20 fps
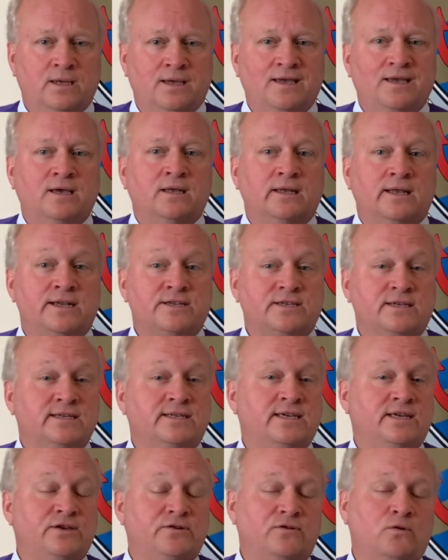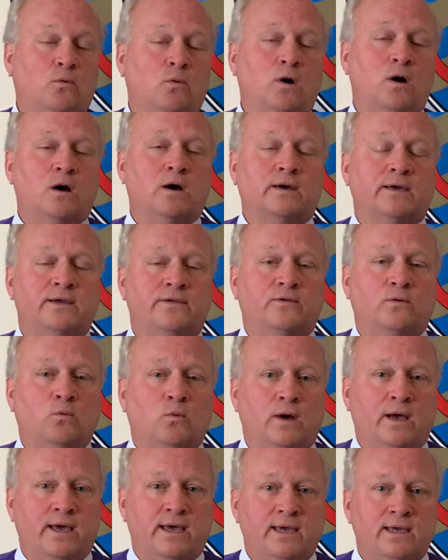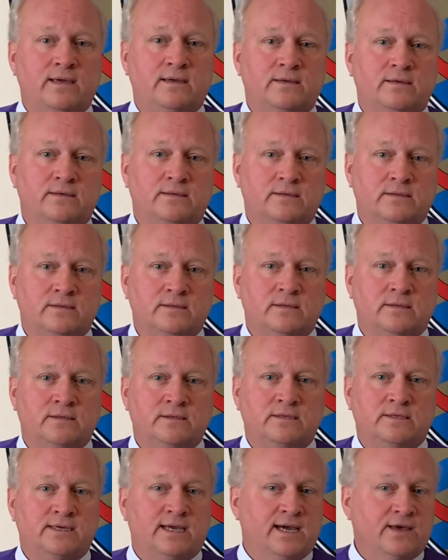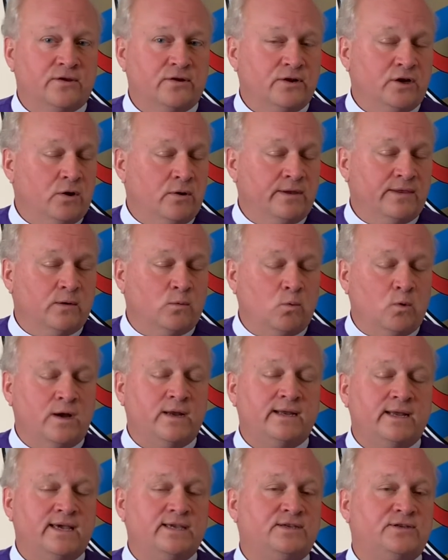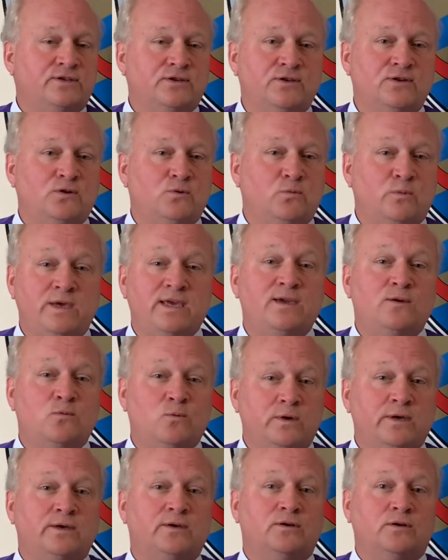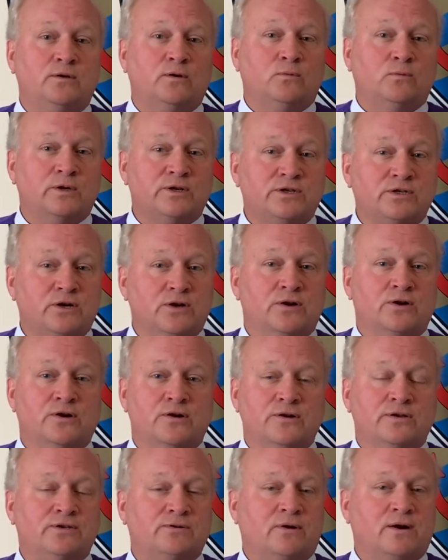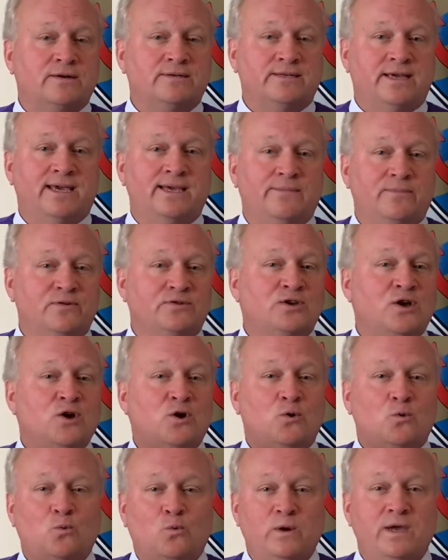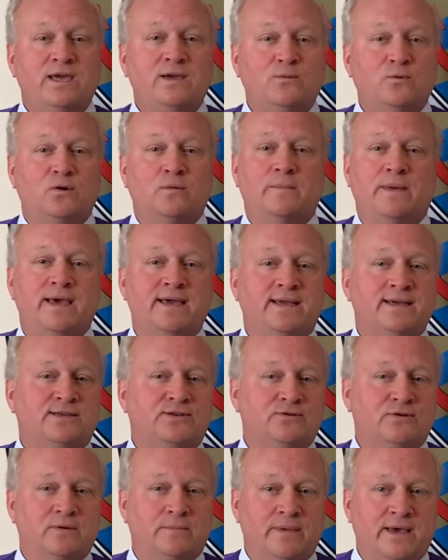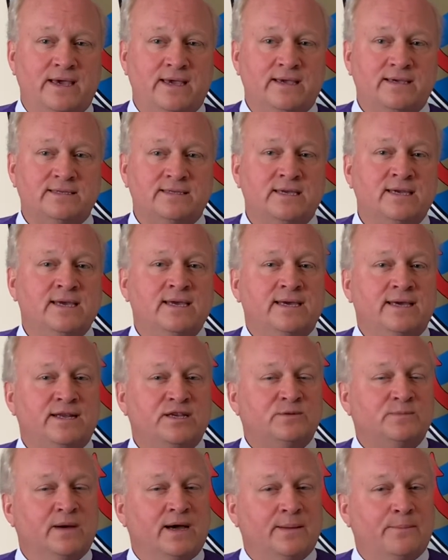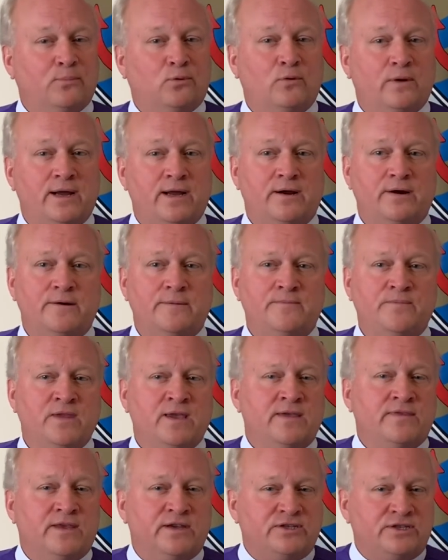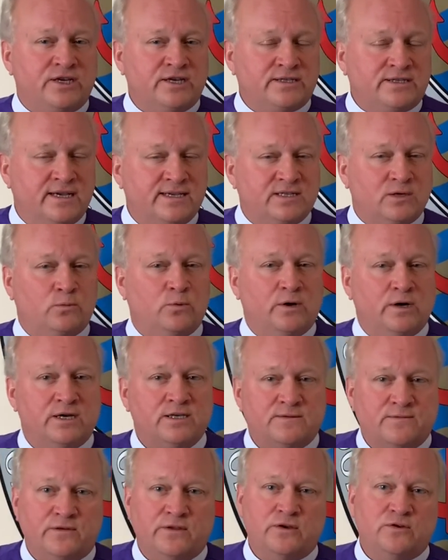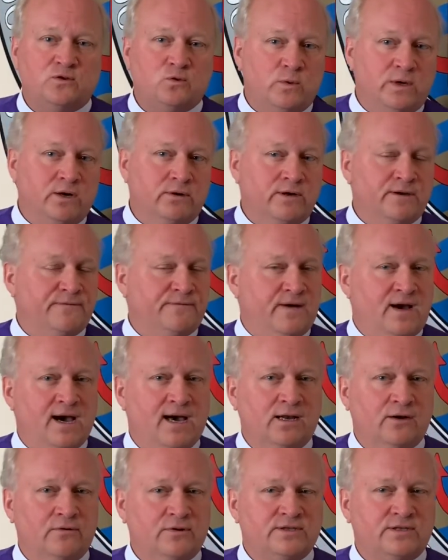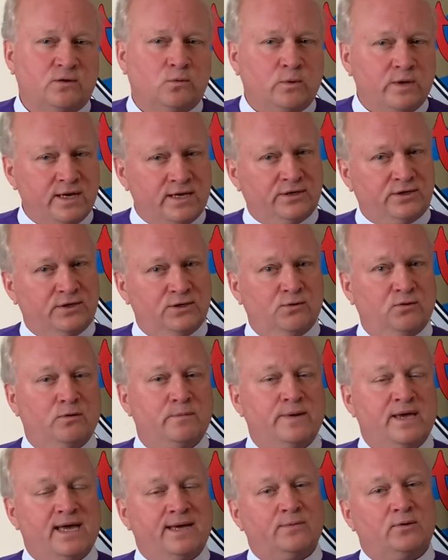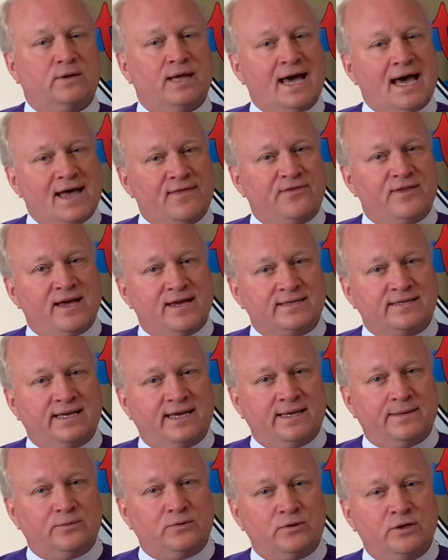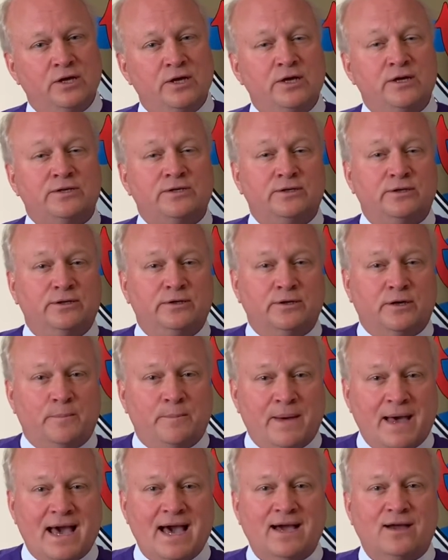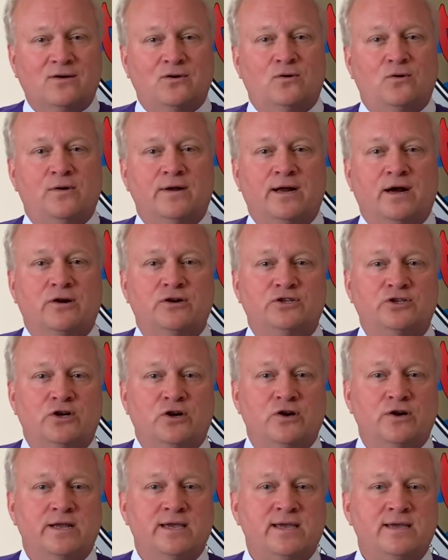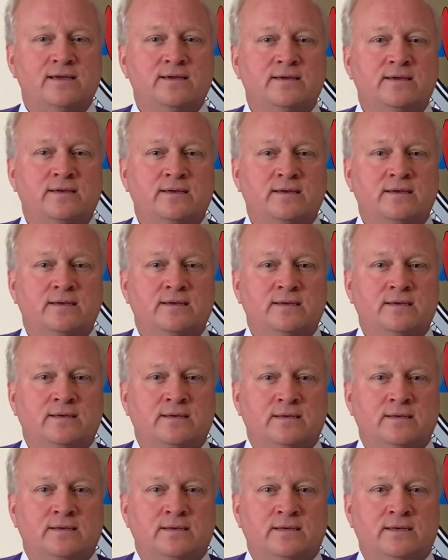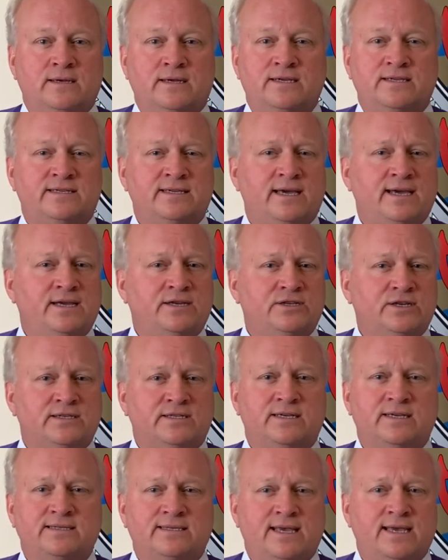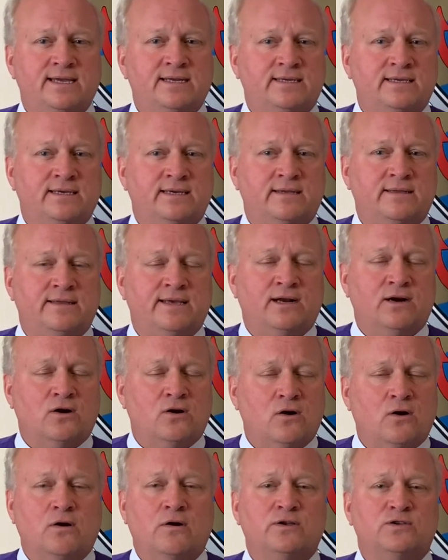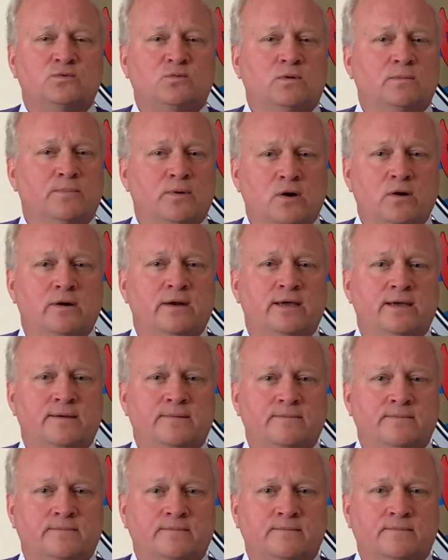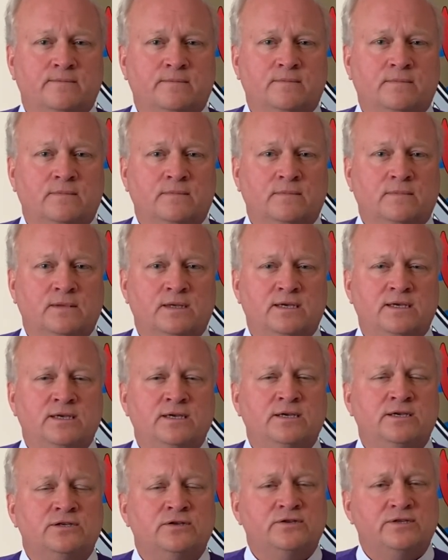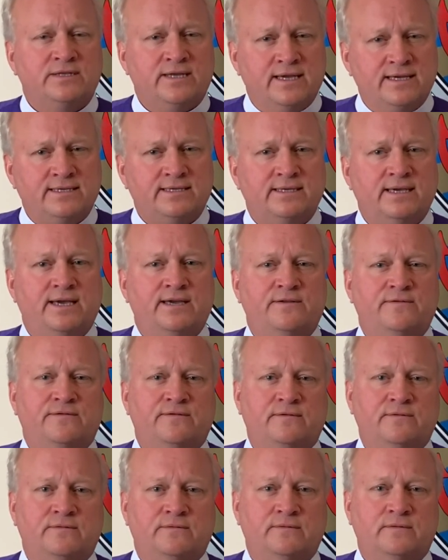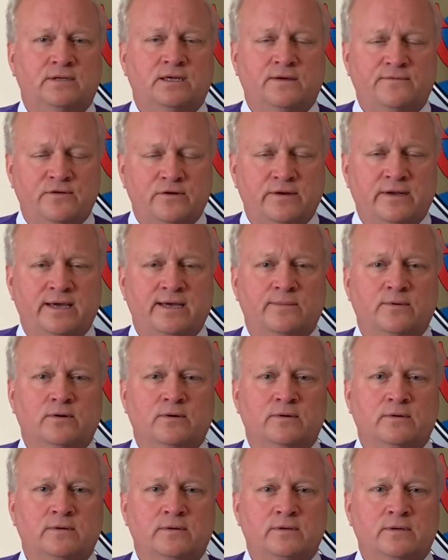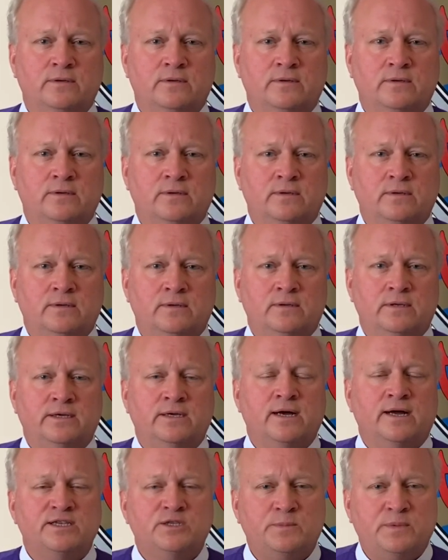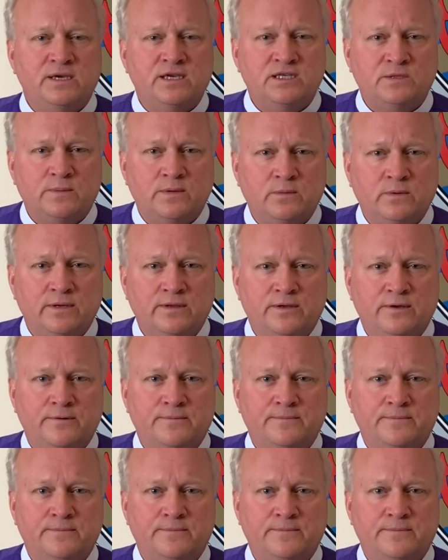let us continue to walk in the way together, knowing that one day soon we will return to our tables. We will make it to Emmaus. It is my prayer that just as it was for those weary followers, that we too will be able at that table to look back on our journey and to say, just as they did, that our hearts were burning. So stay safe, love your neighbor, and God's peace be with you.